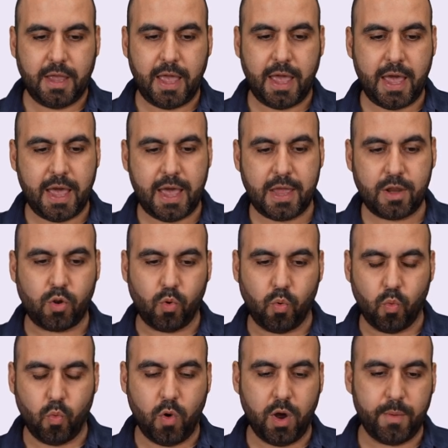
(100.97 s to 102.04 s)
and
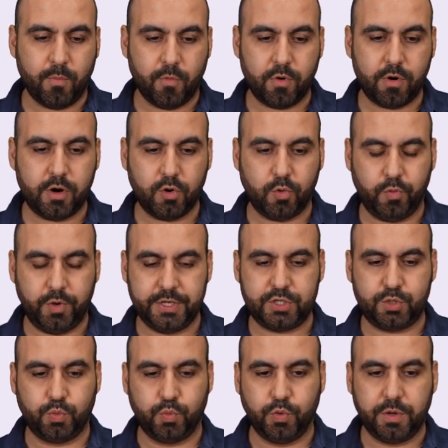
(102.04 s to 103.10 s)
one more,
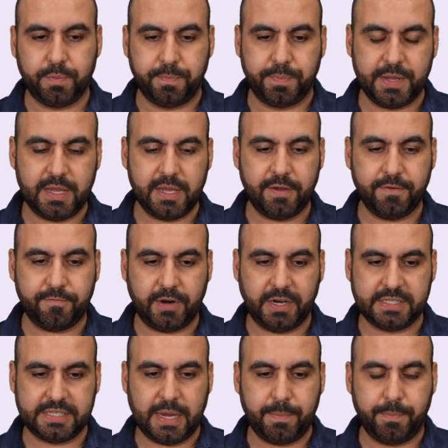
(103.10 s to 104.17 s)
which would be, for
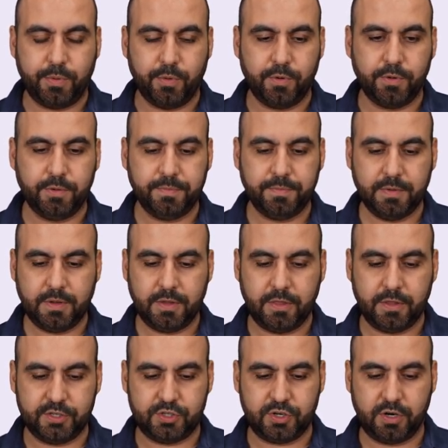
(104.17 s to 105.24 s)
example,
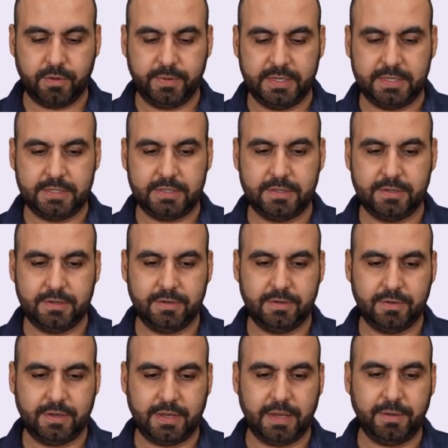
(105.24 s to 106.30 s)
the service.
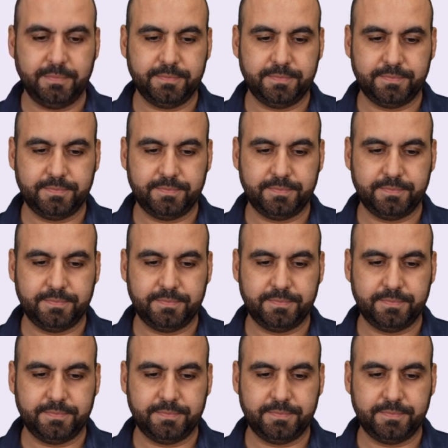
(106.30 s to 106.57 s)
Okay.